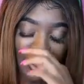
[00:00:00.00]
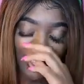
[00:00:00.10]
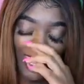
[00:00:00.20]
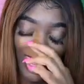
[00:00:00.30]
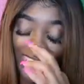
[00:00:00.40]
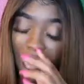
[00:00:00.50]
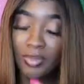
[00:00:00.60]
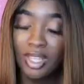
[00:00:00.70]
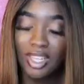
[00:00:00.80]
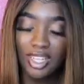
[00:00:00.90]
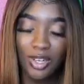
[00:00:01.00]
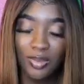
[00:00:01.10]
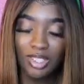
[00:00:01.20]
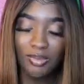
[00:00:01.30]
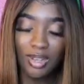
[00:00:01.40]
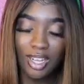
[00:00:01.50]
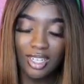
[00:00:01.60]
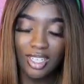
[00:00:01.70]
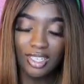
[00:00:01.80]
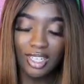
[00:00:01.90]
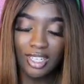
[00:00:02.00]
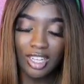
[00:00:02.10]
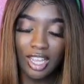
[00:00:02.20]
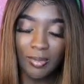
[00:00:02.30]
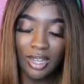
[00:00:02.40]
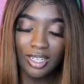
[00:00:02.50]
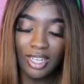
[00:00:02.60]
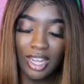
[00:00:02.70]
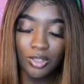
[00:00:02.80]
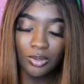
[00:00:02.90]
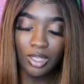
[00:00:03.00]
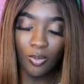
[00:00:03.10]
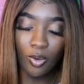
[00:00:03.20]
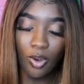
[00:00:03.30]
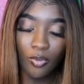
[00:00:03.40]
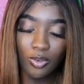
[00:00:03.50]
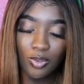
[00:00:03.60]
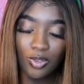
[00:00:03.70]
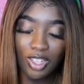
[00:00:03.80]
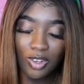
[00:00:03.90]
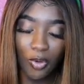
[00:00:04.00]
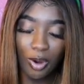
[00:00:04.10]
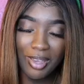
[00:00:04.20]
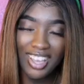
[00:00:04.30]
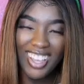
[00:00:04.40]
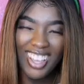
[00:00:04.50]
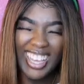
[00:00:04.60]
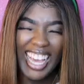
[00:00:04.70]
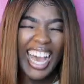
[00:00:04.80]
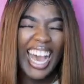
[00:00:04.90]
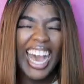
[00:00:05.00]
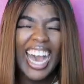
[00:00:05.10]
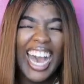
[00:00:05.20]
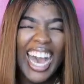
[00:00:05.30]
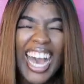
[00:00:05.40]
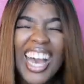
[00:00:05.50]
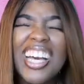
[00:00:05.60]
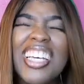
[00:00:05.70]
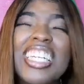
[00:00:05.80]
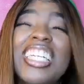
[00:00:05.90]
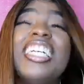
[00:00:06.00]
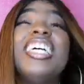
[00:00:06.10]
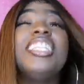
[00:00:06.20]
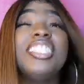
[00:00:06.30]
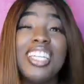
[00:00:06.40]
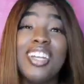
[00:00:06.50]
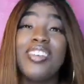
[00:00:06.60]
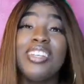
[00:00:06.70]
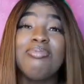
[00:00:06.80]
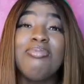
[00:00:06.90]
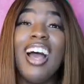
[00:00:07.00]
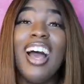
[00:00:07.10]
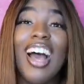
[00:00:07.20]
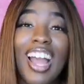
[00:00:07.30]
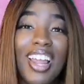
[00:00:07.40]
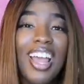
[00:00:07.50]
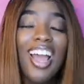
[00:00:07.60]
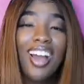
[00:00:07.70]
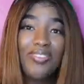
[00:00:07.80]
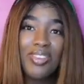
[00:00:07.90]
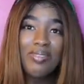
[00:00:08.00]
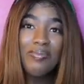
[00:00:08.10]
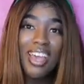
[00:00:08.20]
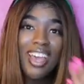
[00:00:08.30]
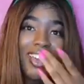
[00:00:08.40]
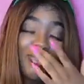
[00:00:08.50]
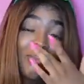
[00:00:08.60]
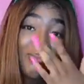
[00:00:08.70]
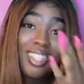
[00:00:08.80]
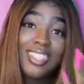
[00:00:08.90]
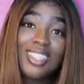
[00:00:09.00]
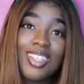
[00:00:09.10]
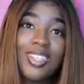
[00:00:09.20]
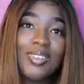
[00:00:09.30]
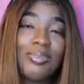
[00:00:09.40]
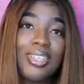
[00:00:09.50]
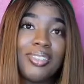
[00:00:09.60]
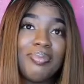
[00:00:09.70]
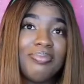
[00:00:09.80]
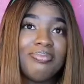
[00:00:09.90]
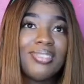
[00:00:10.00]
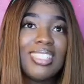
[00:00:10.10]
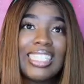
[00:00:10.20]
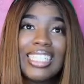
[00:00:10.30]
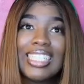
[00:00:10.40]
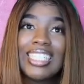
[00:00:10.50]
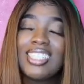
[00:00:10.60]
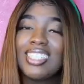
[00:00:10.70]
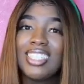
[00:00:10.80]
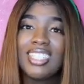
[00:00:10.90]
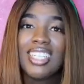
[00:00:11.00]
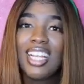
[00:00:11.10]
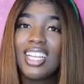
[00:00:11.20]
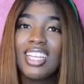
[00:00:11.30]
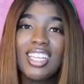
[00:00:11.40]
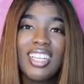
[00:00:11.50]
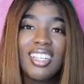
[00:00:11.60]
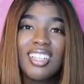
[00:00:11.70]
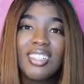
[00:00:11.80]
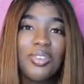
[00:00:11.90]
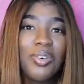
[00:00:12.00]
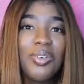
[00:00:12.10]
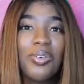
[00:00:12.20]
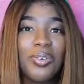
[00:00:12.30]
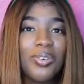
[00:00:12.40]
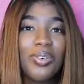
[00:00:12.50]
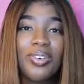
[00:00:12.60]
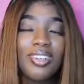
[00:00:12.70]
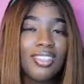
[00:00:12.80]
Didn't respond. Then he said, damn, did I do something wrong for you to ignore me? Didn't respond. I feel bad still, but it's just like, dude,